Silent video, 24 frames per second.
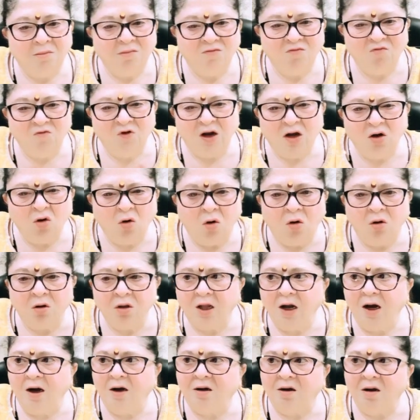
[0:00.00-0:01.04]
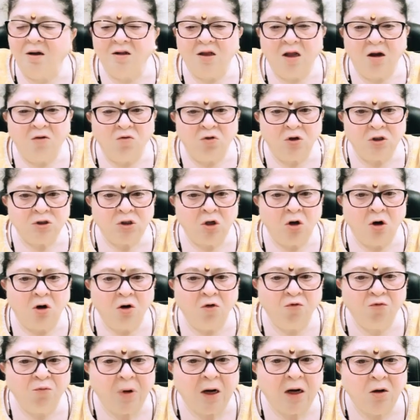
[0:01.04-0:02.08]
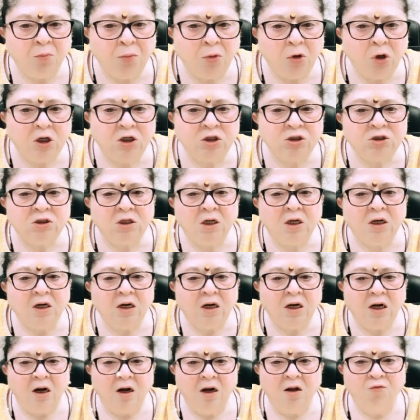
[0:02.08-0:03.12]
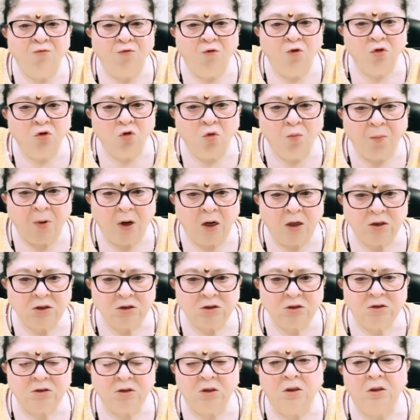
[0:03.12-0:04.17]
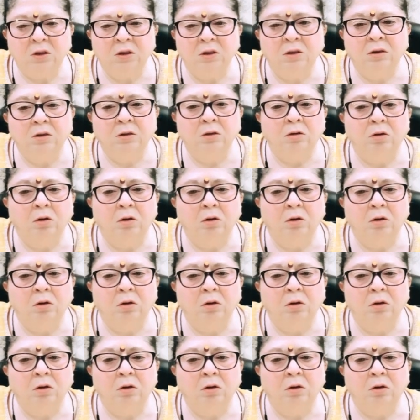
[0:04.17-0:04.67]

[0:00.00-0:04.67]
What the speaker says: We know that there was a lot of manipulation regarding photo pass to